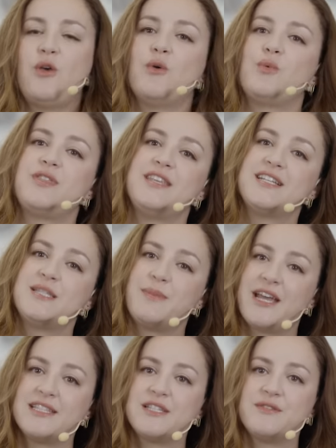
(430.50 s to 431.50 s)
With an
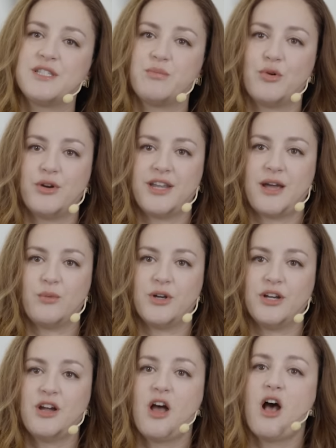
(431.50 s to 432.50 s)
expansive support
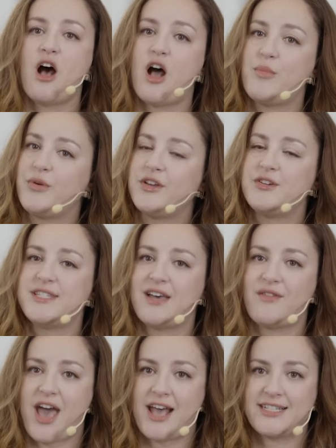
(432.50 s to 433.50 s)
network, operators have
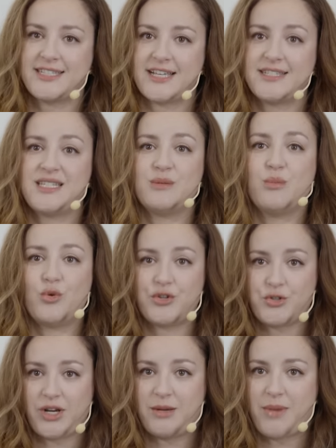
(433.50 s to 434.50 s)
access to more
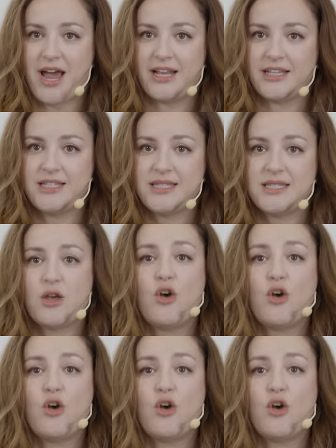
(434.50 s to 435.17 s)
trained pilots,